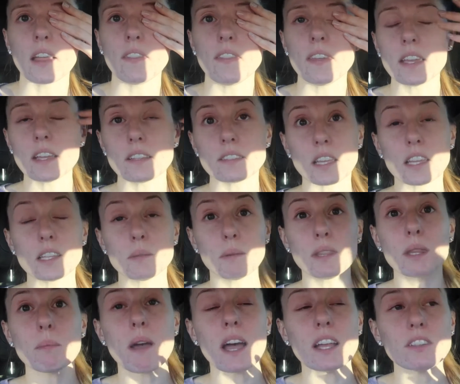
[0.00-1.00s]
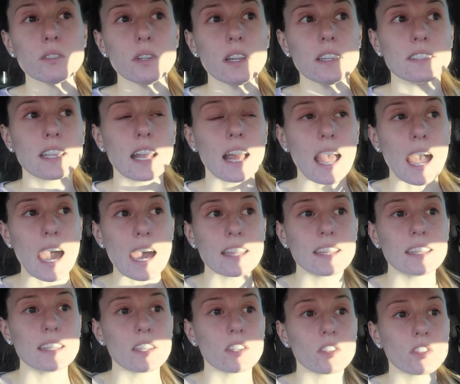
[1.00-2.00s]
I think it's, it's been the past two days that I
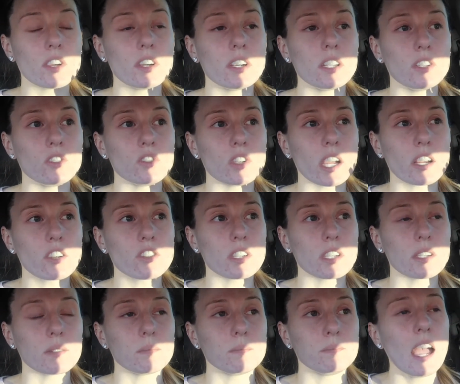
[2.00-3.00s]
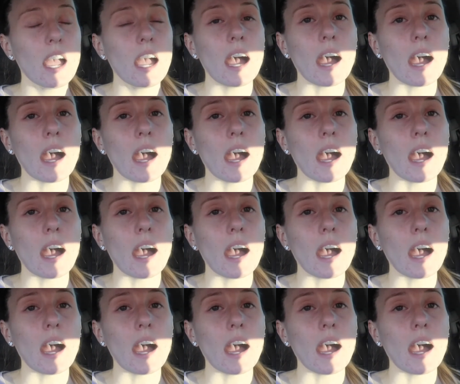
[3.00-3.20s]
add the third injection.